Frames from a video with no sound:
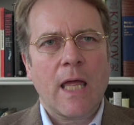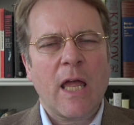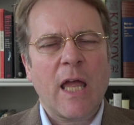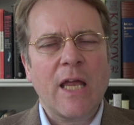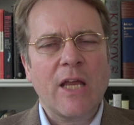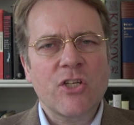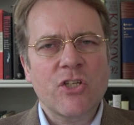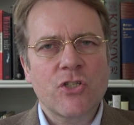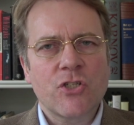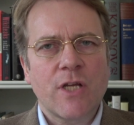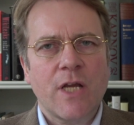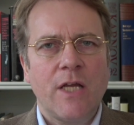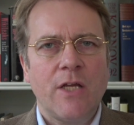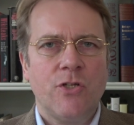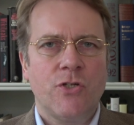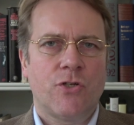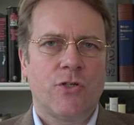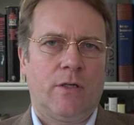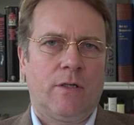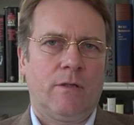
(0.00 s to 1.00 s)

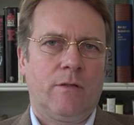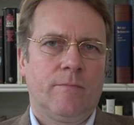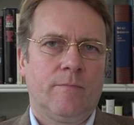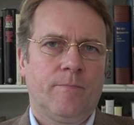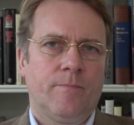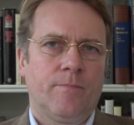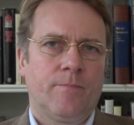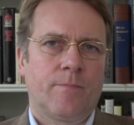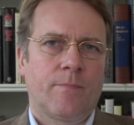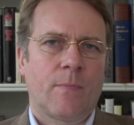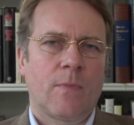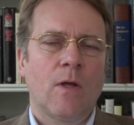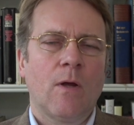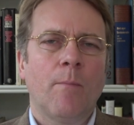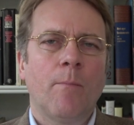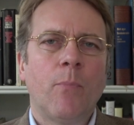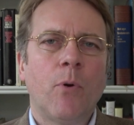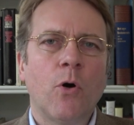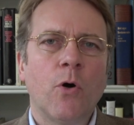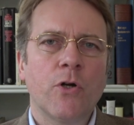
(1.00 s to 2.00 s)
exchanging
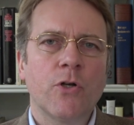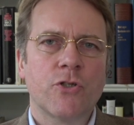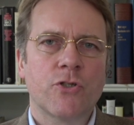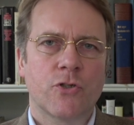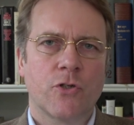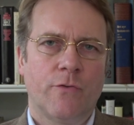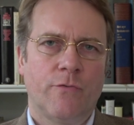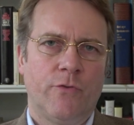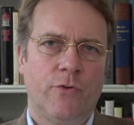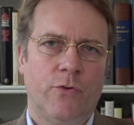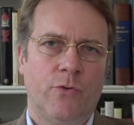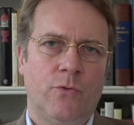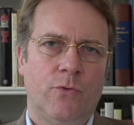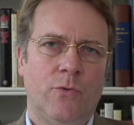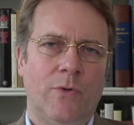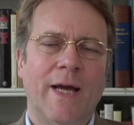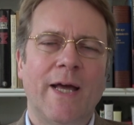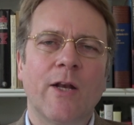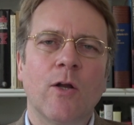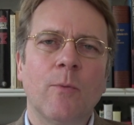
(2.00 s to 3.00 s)
points of
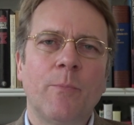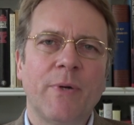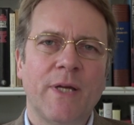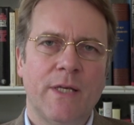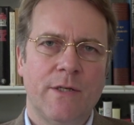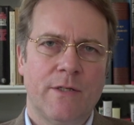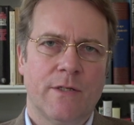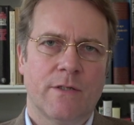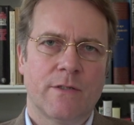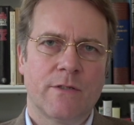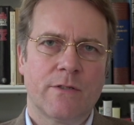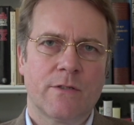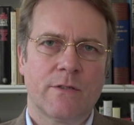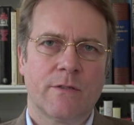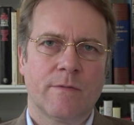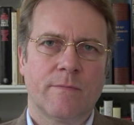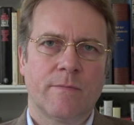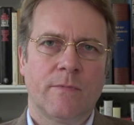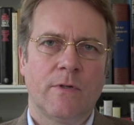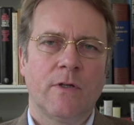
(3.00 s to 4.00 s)
view and
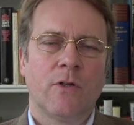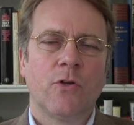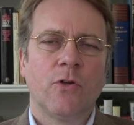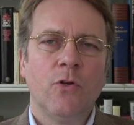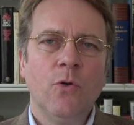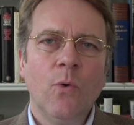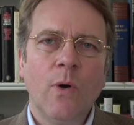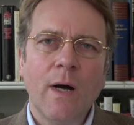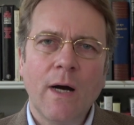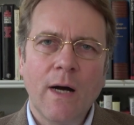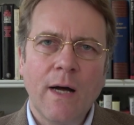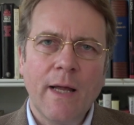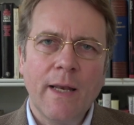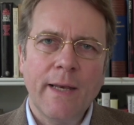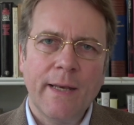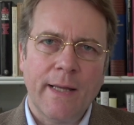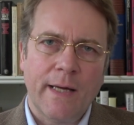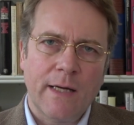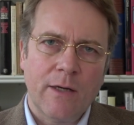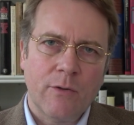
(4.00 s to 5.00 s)
opinions, you are
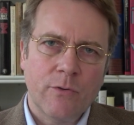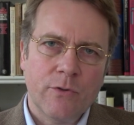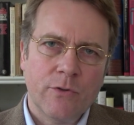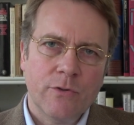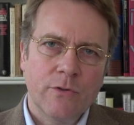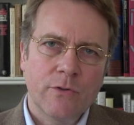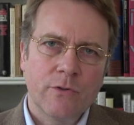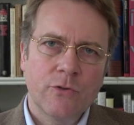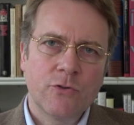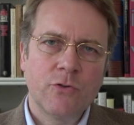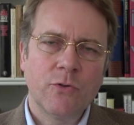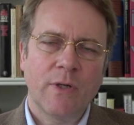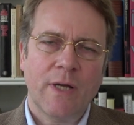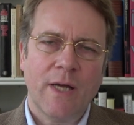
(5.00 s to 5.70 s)
allowed to